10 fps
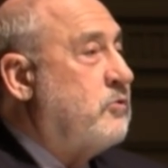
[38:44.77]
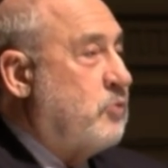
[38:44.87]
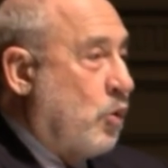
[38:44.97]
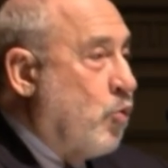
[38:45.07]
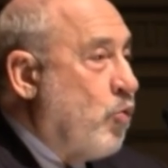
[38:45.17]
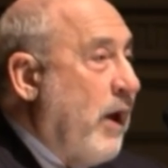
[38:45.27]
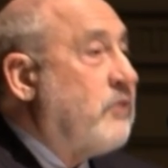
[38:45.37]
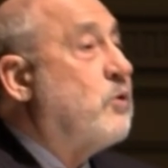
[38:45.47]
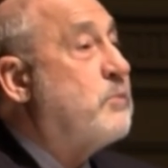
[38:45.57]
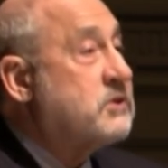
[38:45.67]
to
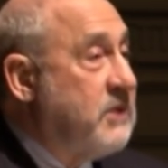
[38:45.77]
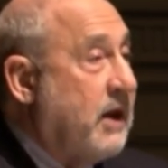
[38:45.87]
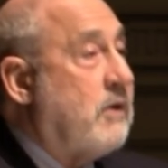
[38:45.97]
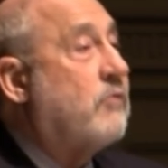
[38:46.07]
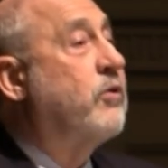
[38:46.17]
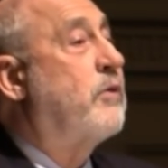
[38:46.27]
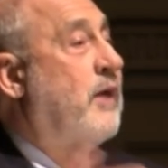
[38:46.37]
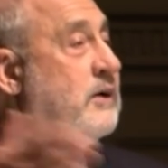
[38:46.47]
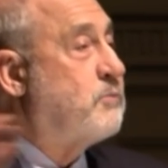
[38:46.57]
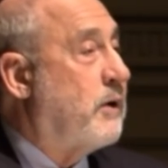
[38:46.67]
correct the mistake
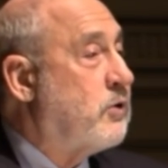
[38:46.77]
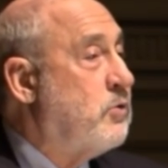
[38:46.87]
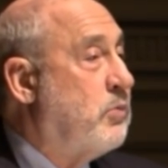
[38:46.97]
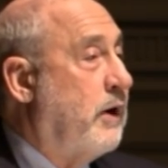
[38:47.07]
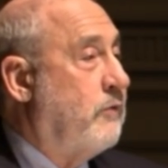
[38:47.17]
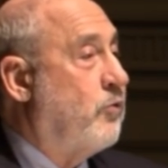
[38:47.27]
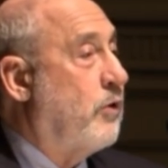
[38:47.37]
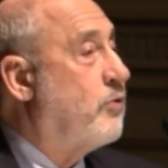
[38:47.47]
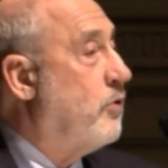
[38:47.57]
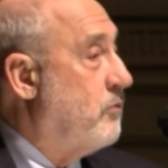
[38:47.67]
that's been accumulating for a
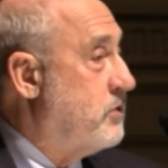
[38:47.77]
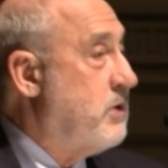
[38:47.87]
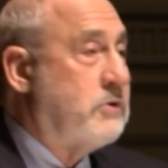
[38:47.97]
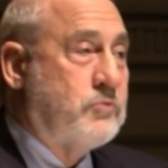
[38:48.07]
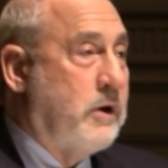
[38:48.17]
third of a century,